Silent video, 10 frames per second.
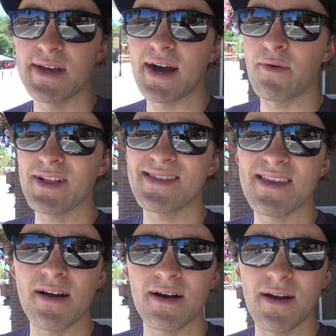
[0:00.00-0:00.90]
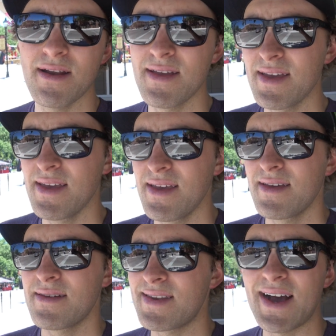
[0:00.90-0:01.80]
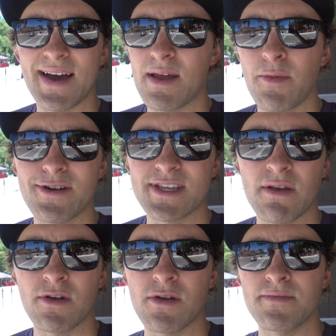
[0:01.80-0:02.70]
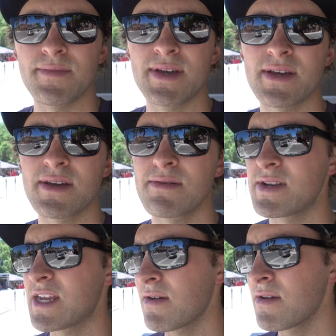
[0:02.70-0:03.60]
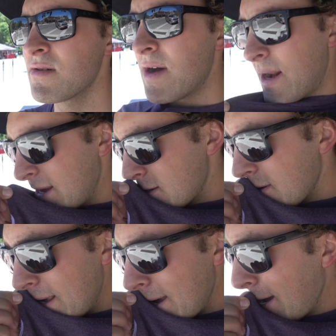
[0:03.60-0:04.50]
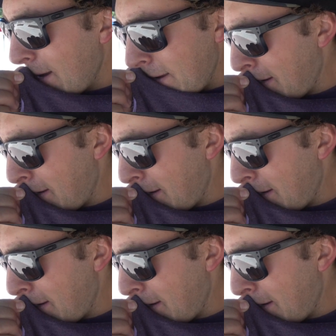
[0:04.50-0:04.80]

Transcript: I uh, went to the E R, not emergency room material, but I guess we, uh,